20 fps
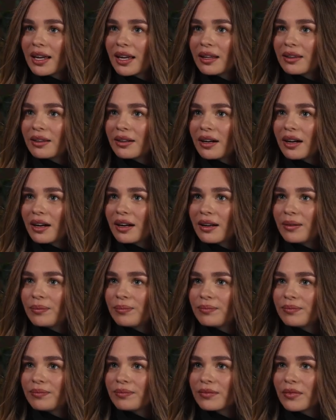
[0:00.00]
Yeah, there
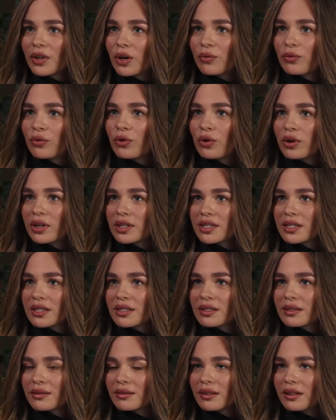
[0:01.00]
are, of
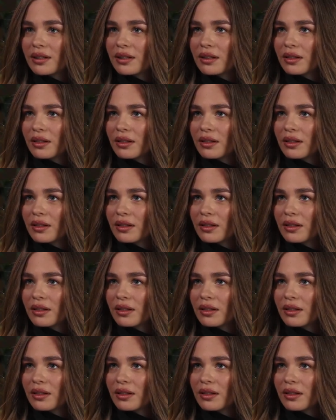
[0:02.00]
course,